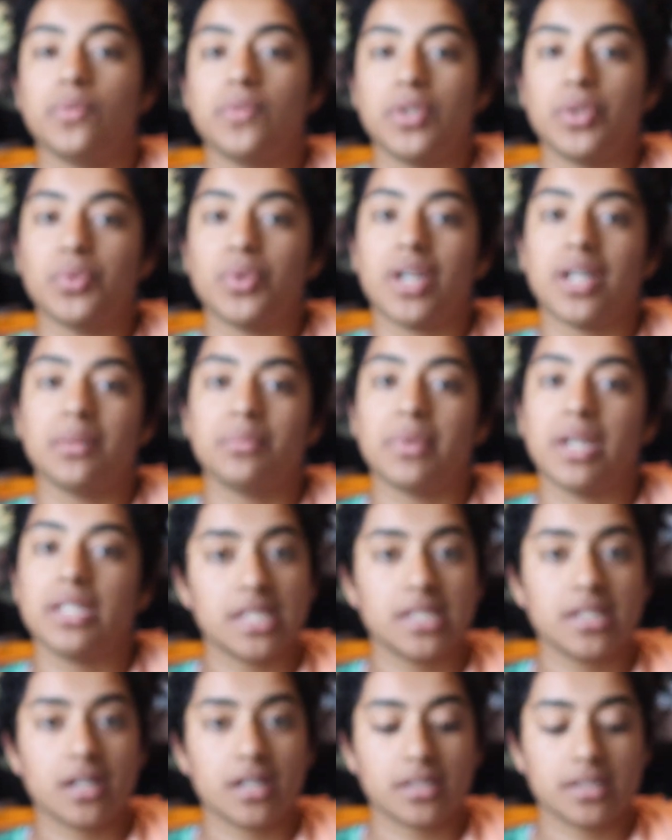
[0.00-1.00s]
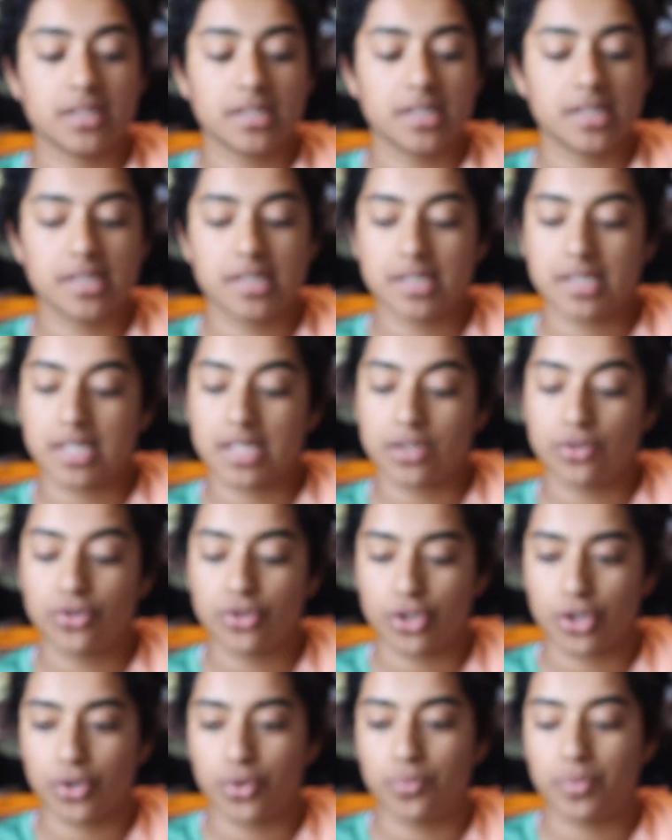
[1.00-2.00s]
review on my TikToks.
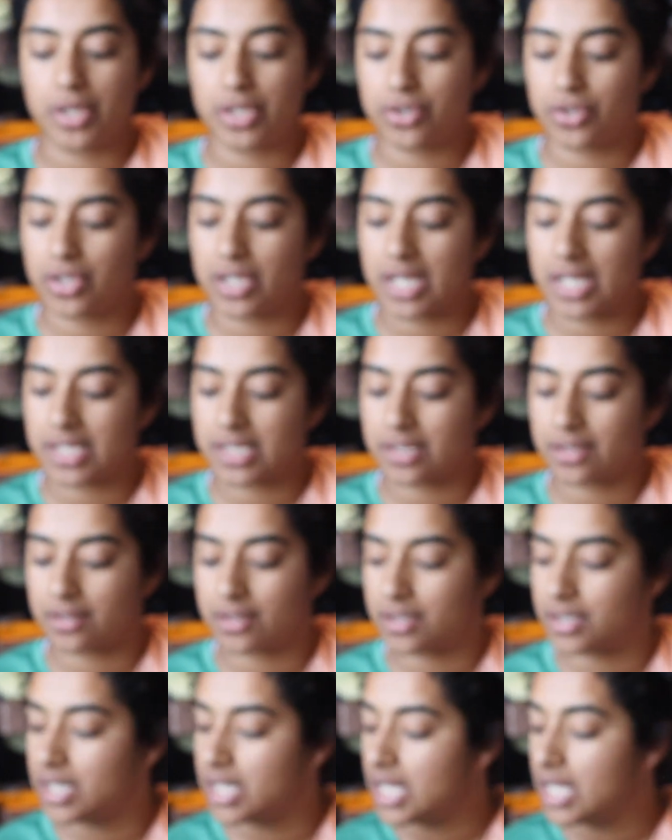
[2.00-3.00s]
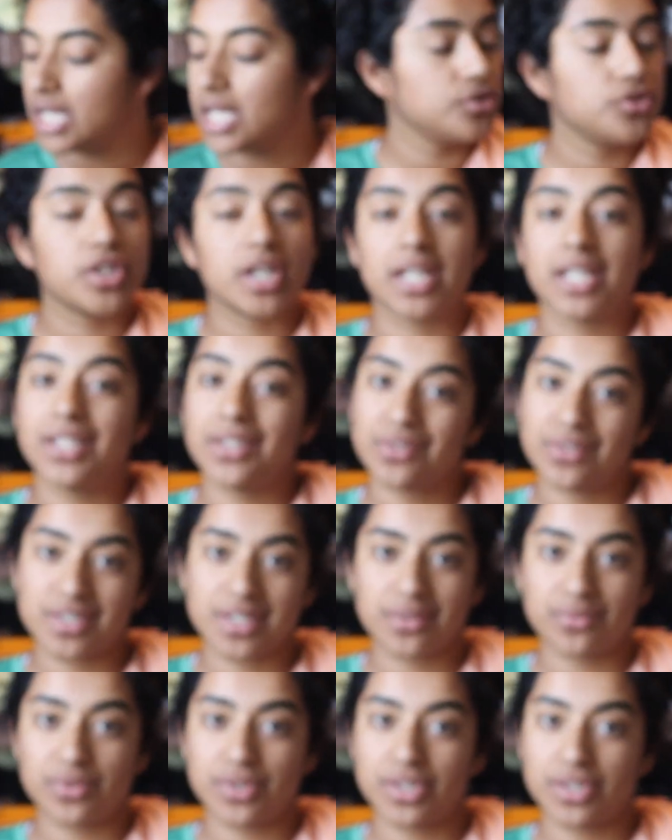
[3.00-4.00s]
So make sure you guys are checking those
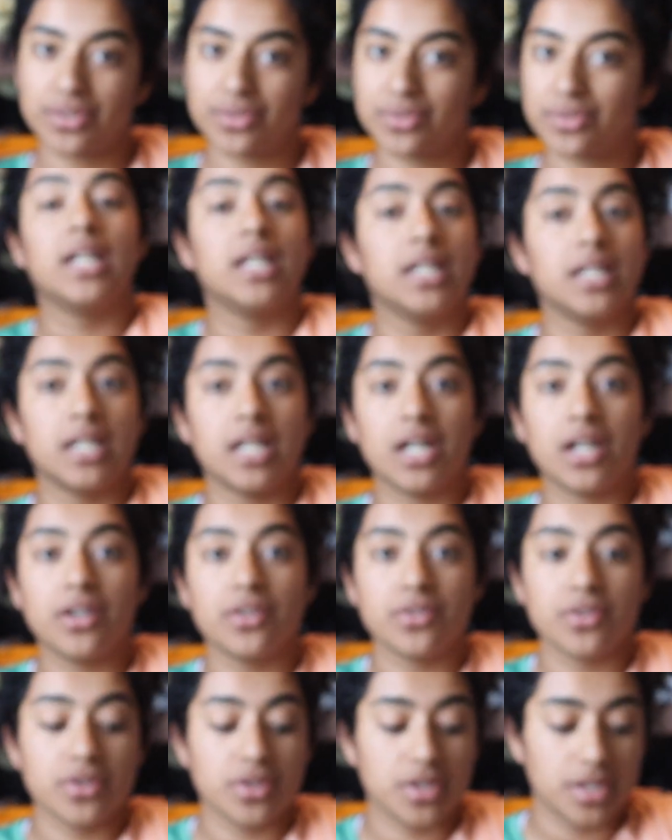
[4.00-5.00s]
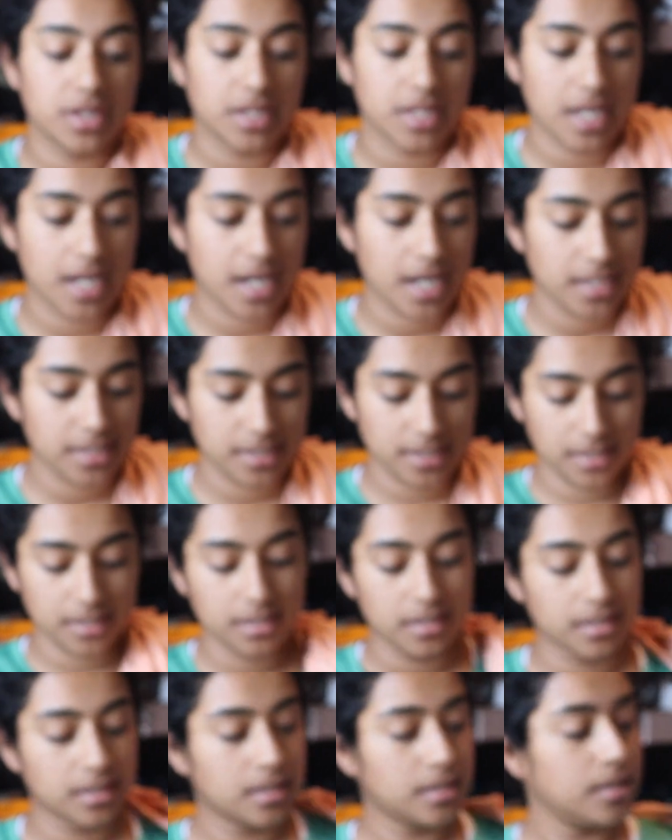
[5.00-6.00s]
out too. Other than that,
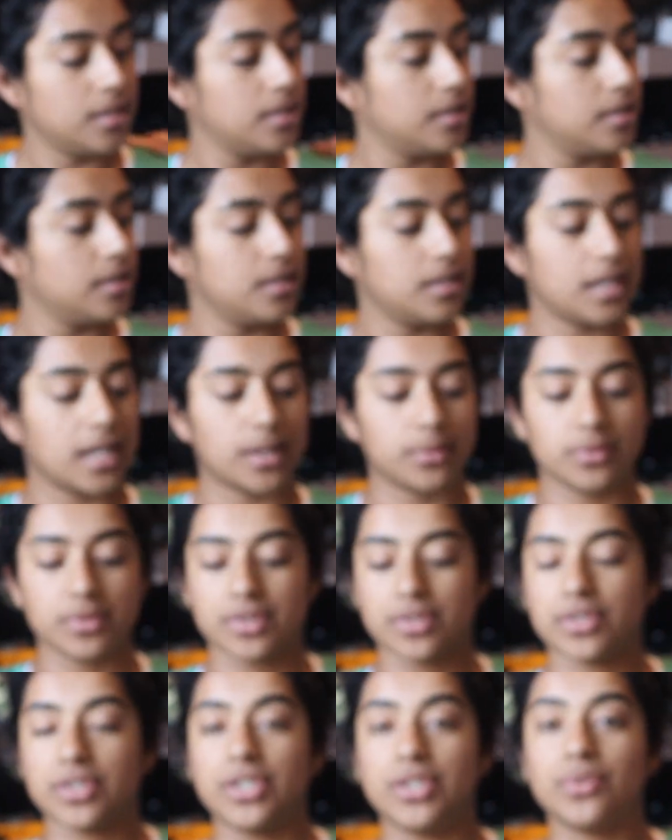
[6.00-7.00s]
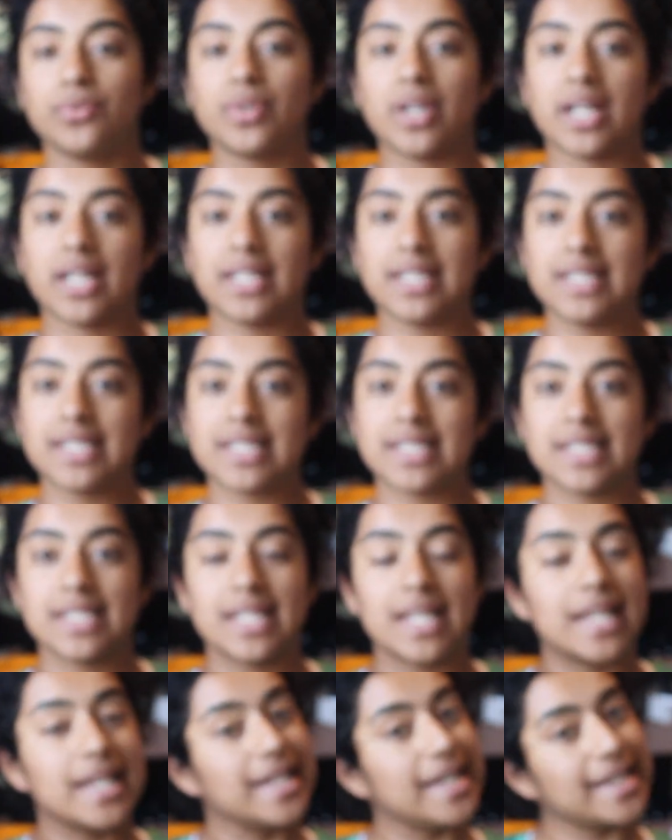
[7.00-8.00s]
I will see you guys
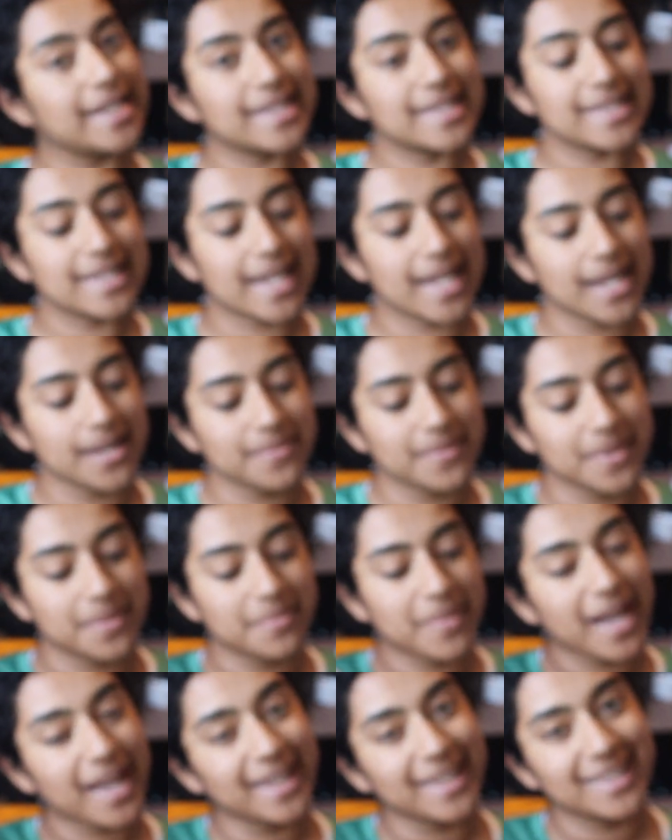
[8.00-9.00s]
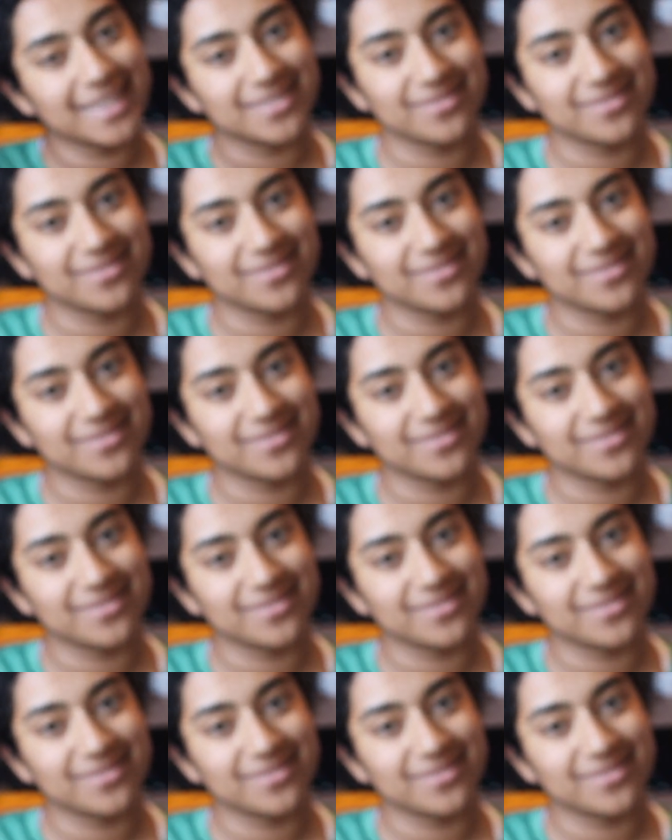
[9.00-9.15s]
next time. Bye.